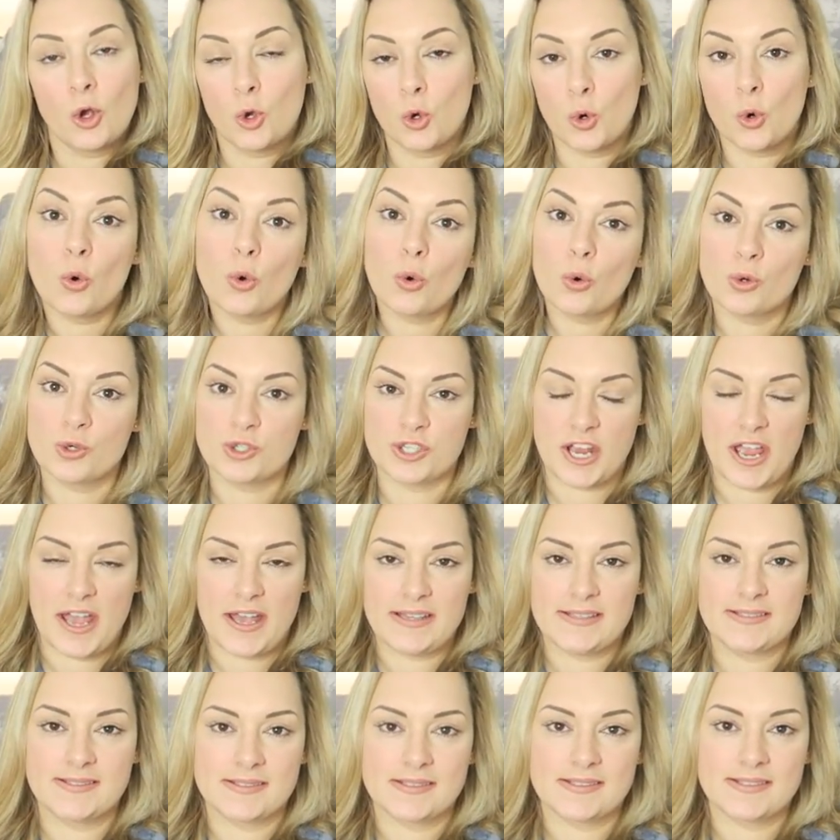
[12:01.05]

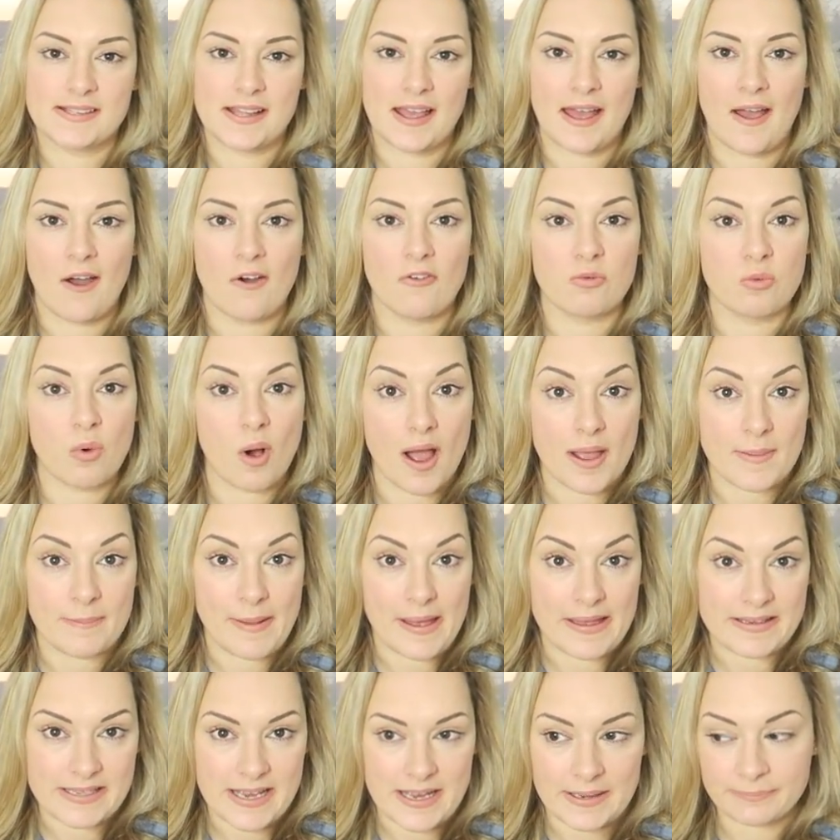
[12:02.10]
gorgeous set of white
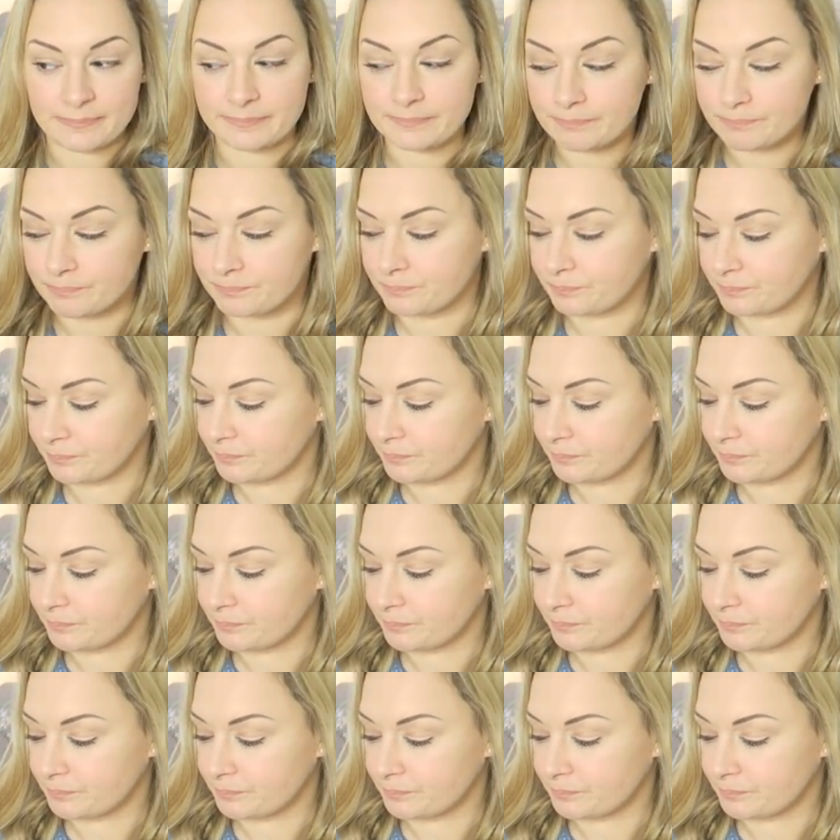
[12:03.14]
bedding